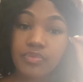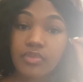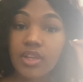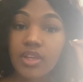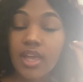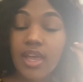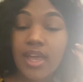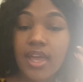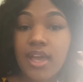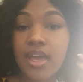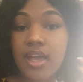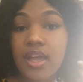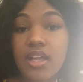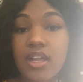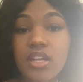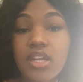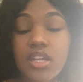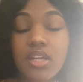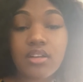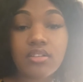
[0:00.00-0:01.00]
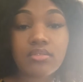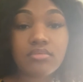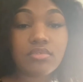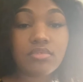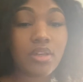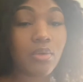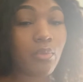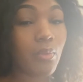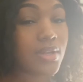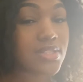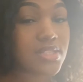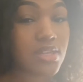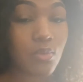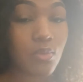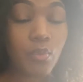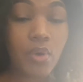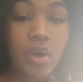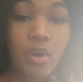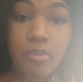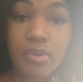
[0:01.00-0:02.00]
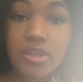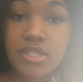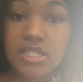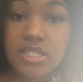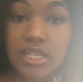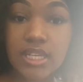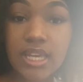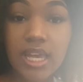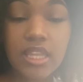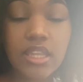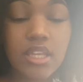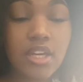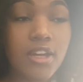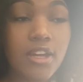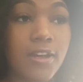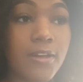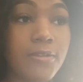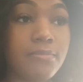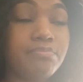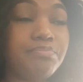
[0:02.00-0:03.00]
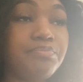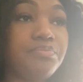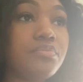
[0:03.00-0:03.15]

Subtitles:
and it wasn't well put together.